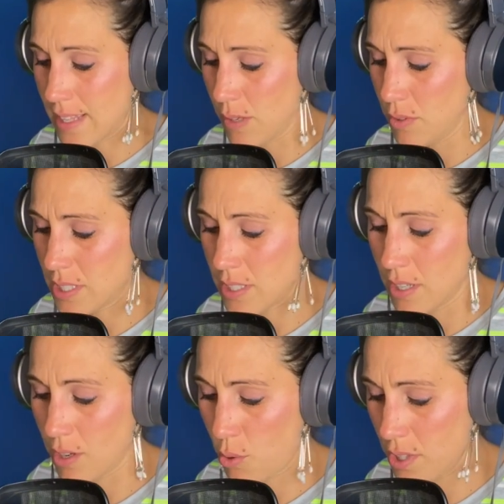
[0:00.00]
That was on a
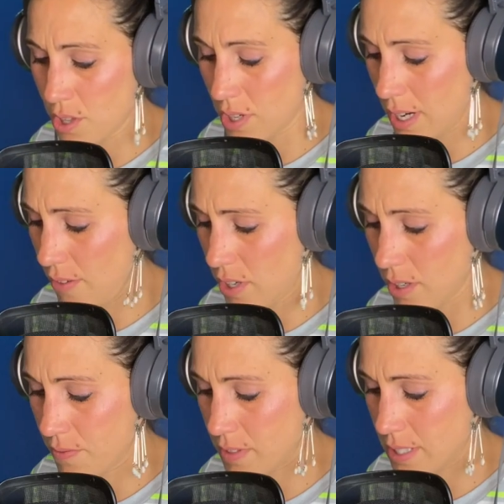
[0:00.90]
whole nother level
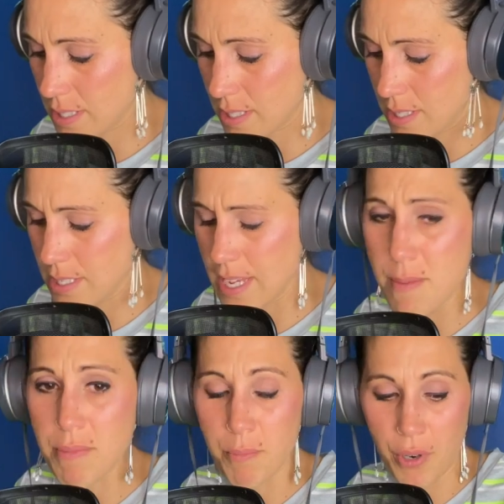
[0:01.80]
of
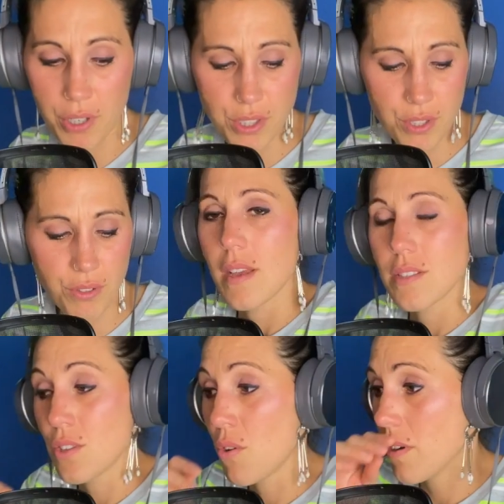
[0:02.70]
deep and personal.
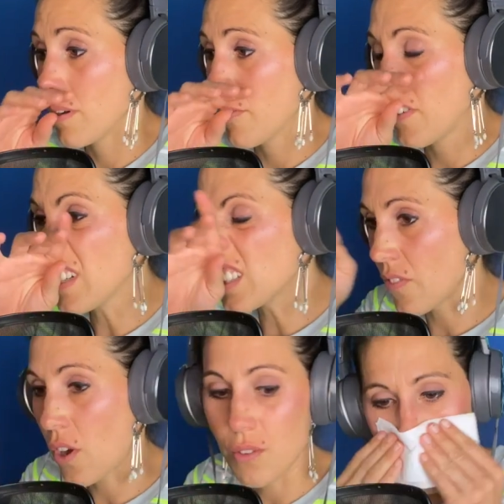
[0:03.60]
So, first of
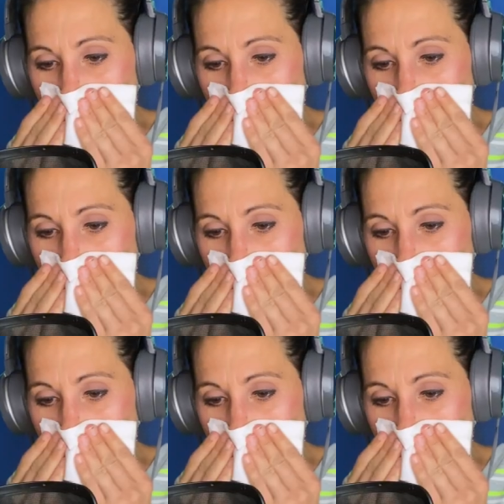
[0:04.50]
all,